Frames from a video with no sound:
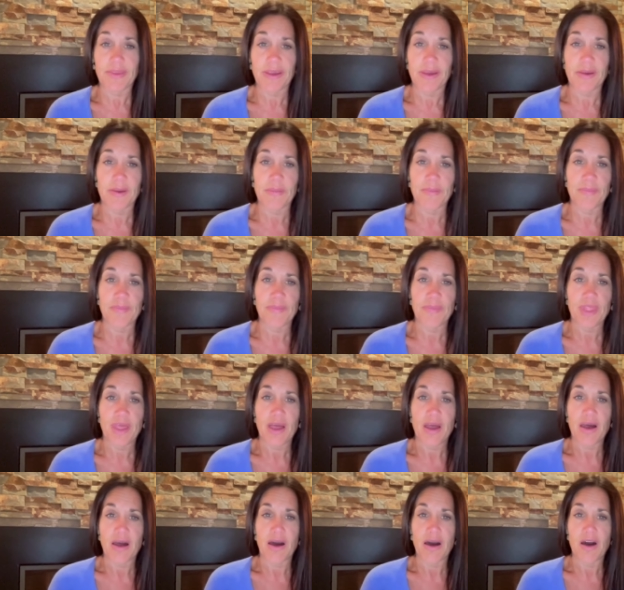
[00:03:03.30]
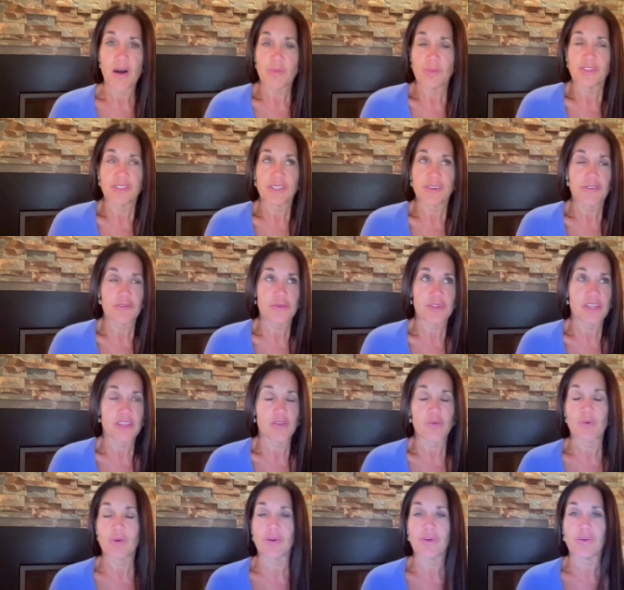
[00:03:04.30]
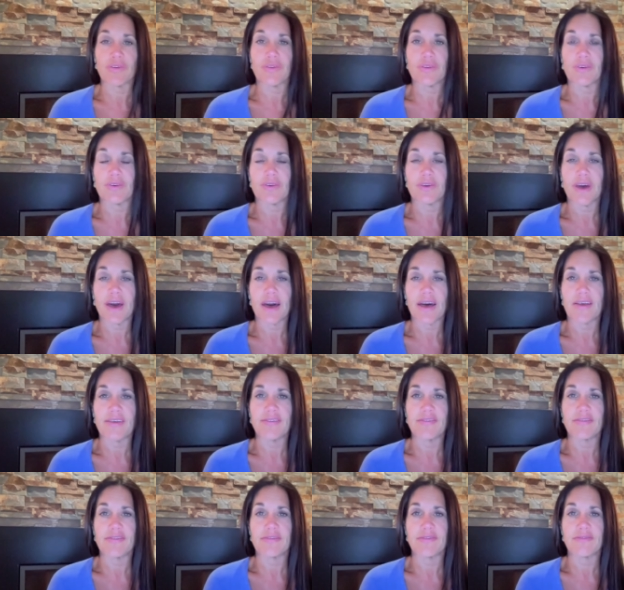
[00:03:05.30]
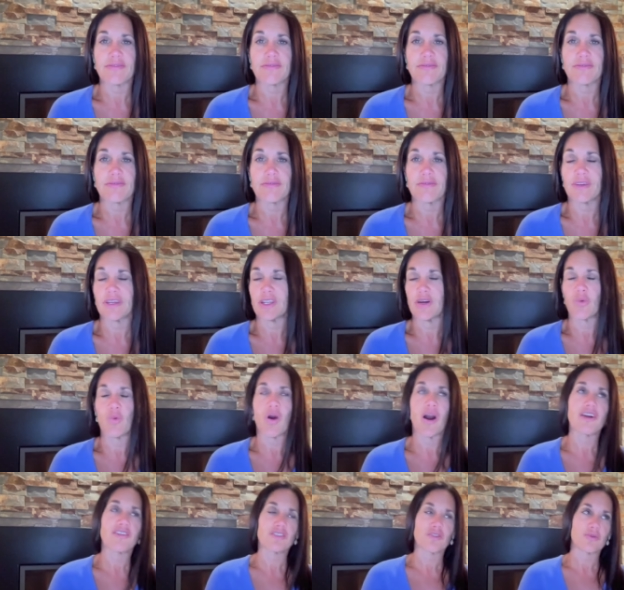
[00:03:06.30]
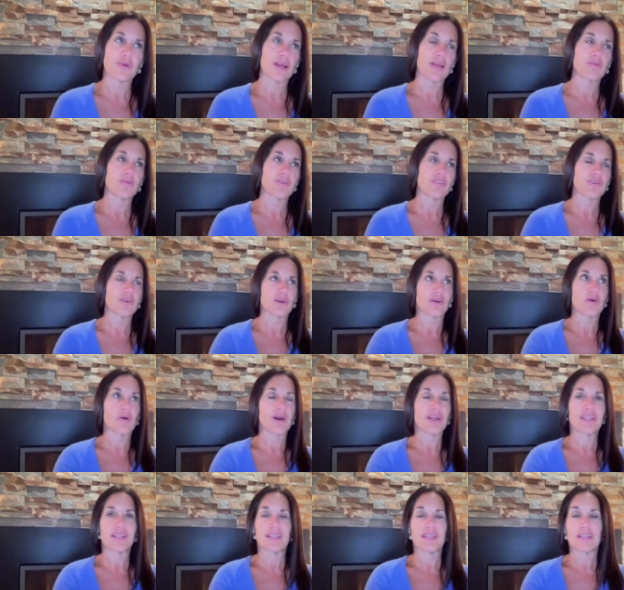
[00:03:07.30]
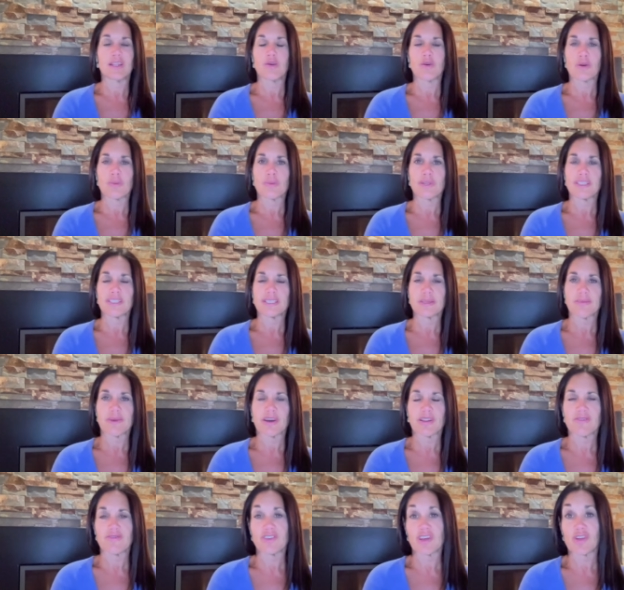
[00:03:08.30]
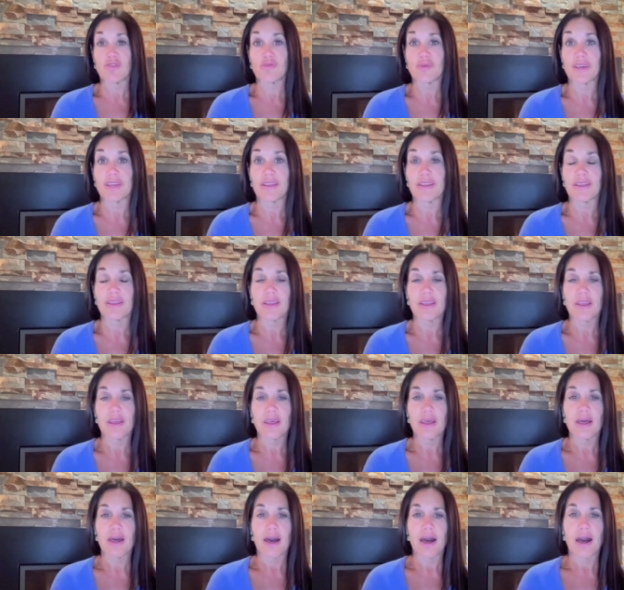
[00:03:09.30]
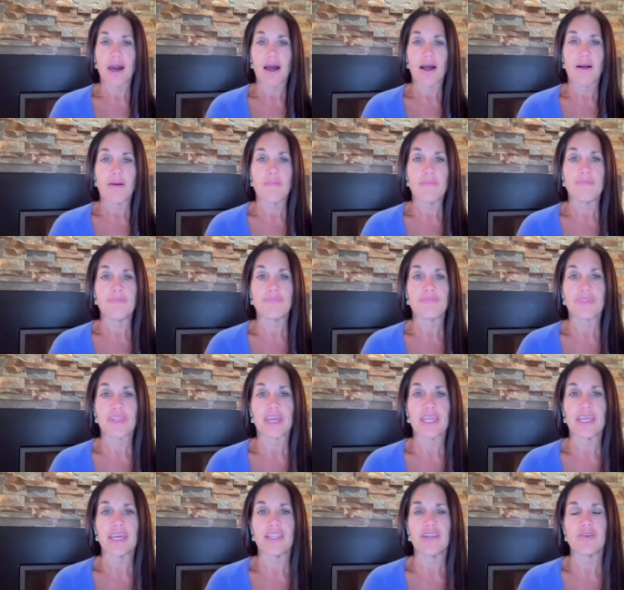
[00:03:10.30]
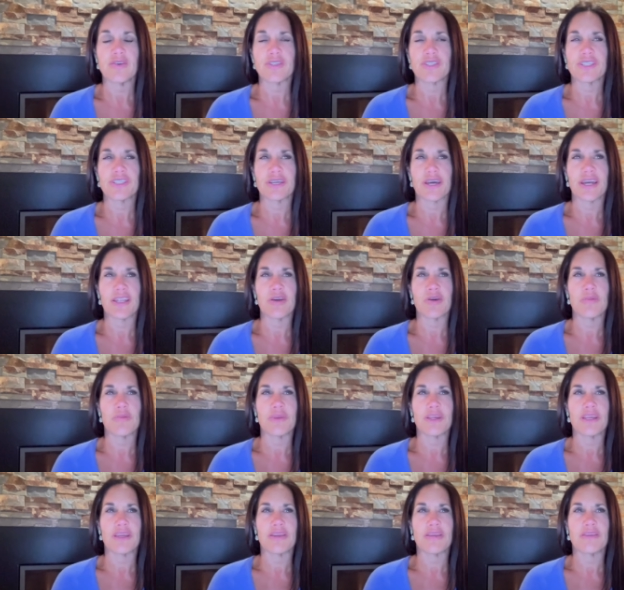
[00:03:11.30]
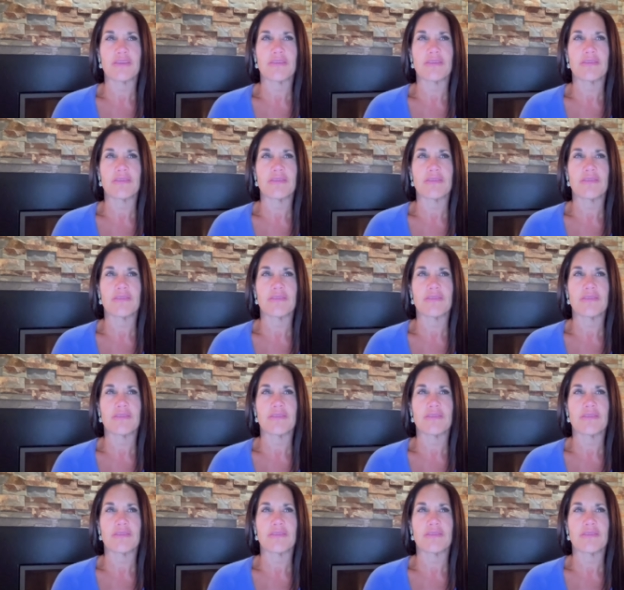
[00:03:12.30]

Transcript: Um, almost everybody in the world has, you know, walks around with quite an enormous amount of judgment. Um, and I don't, I don't mean